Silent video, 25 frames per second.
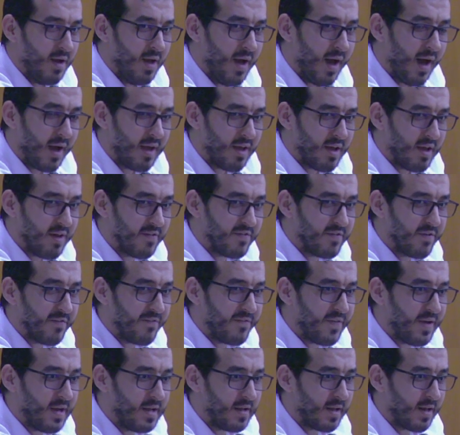I have a
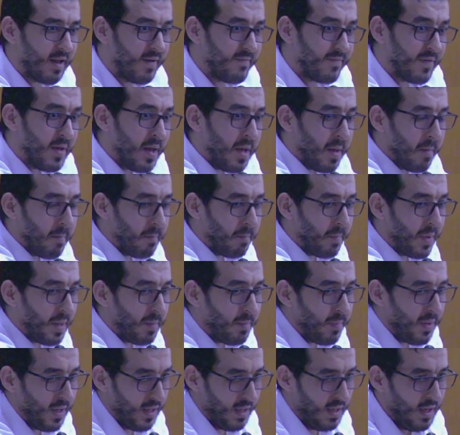failure of
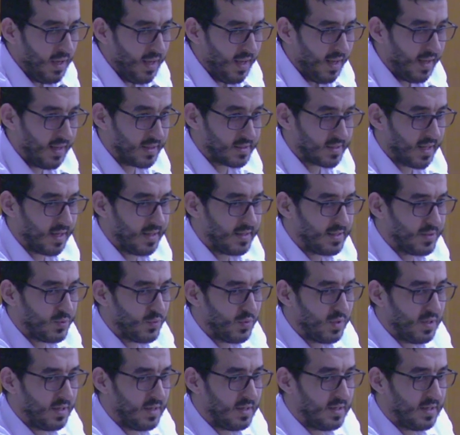maybe it
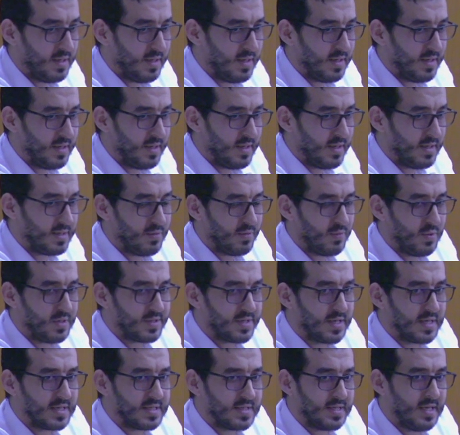will
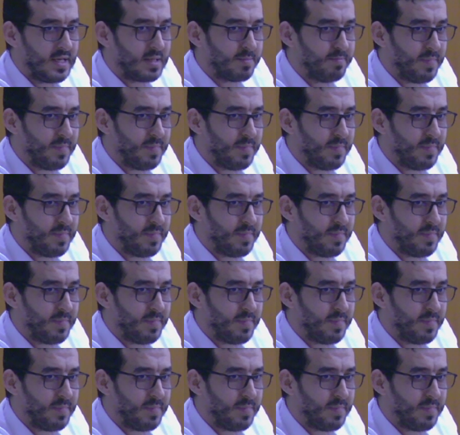succeed,